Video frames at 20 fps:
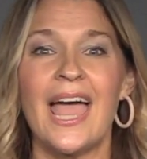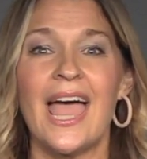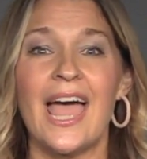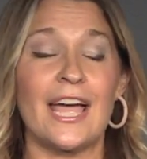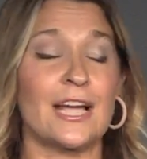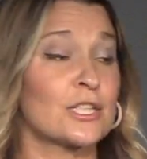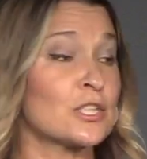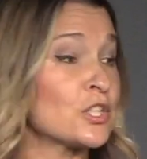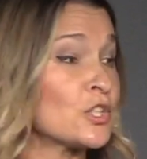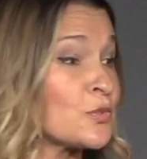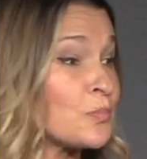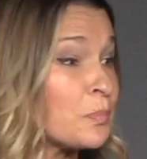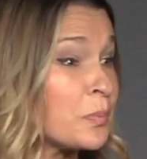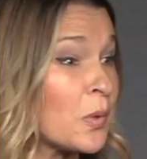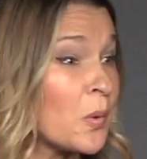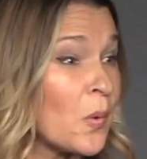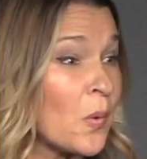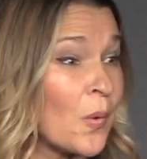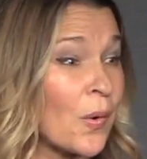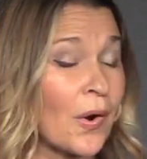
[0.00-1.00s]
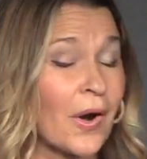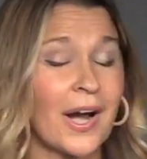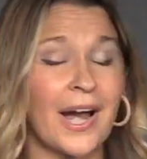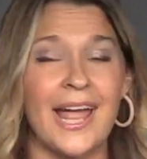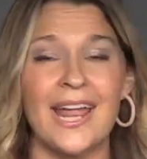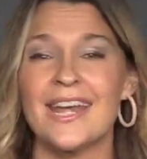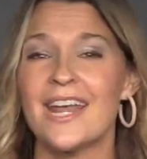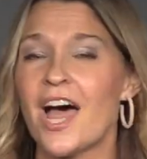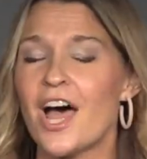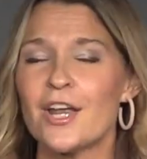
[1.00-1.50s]
explore,
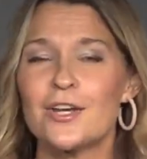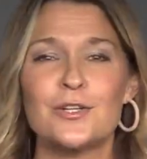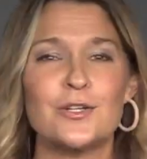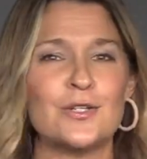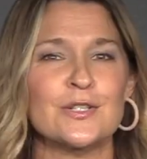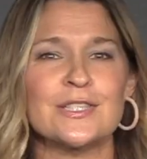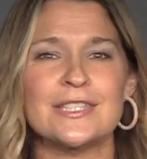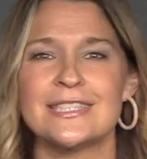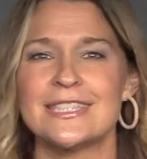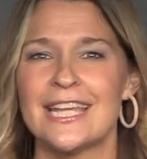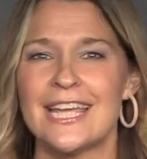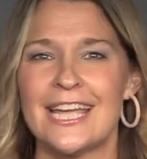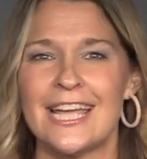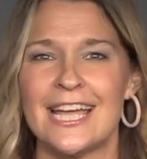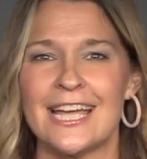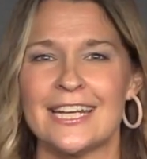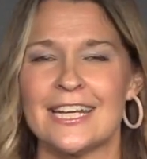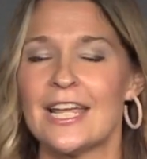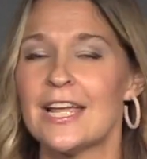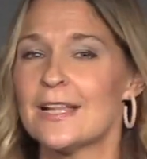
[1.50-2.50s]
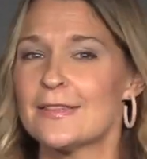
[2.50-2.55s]
and understand